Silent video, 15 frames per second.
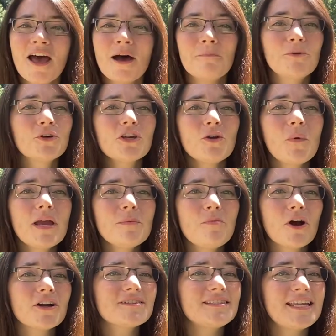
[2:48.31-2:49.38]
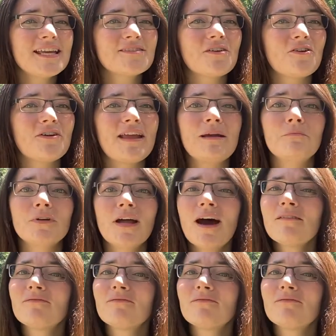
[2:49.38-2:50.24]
Milky Way bars take their name not